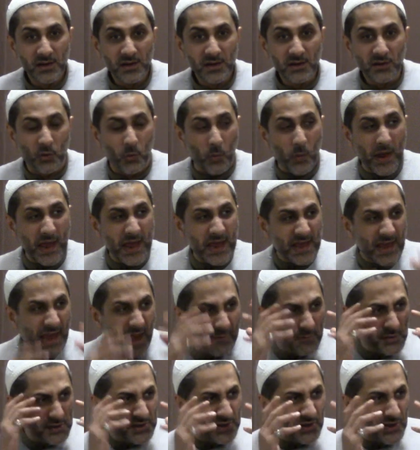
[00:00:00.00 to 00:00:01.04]
the way he
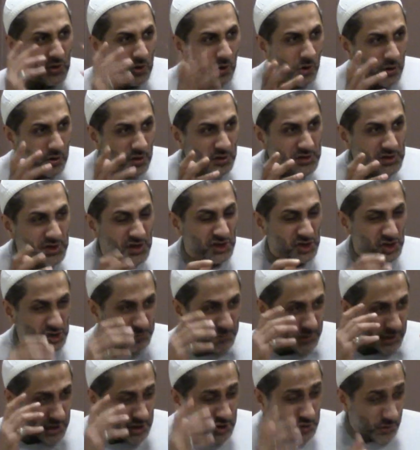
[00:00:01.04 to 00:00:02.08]
gave us theology,
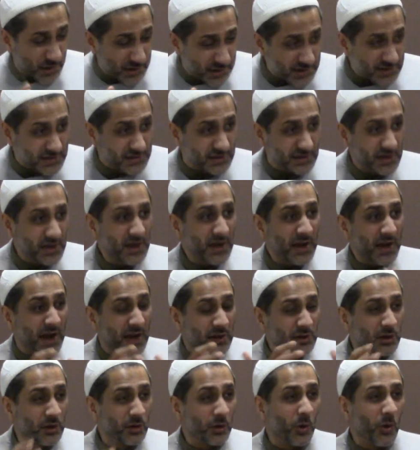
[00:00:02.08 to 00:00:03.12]
spirituality,
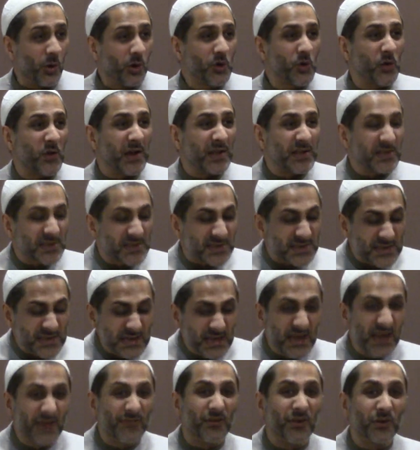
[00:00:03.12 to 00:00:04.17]
and the law, you can
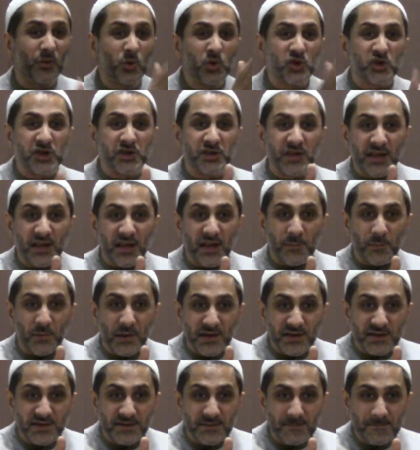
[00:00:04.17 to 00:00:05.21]
see evolution taking
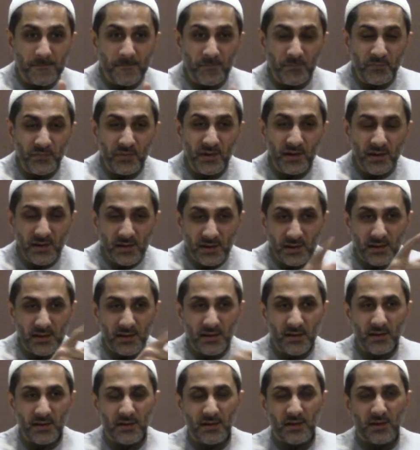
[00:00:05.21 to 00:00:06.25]
place.
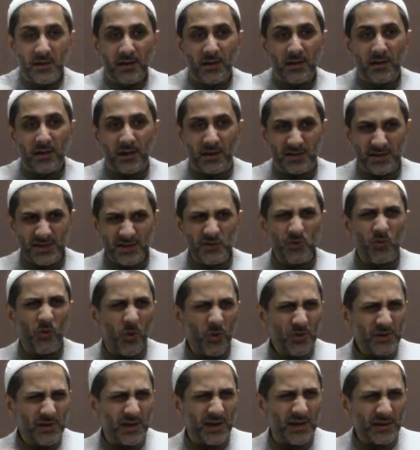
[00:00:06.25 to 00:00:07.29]
I'll just
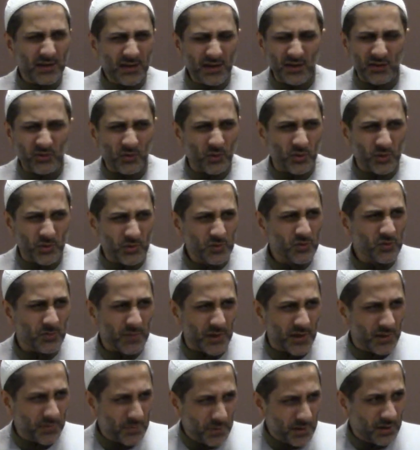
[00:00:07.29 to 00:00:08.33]
quote a hadith or two
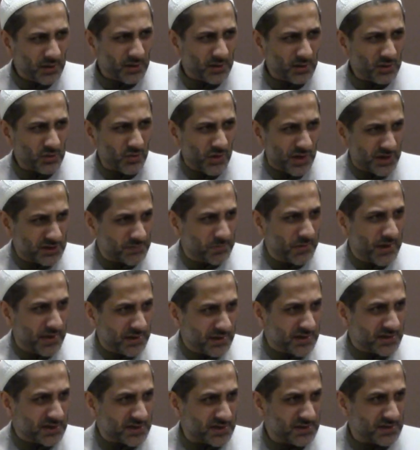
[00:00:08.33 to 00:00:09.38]
maybe to explain
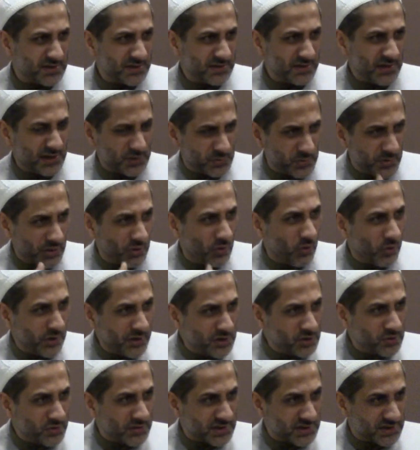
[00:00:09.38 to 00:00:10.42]
this as we go
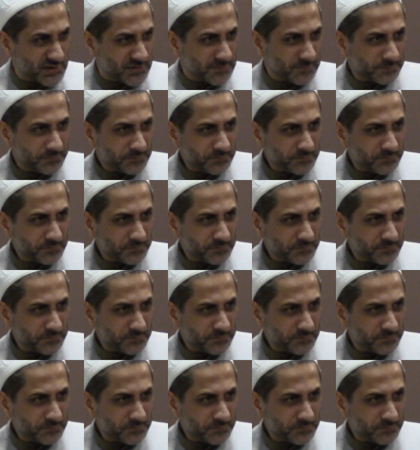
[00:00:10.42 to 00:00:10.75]
into this.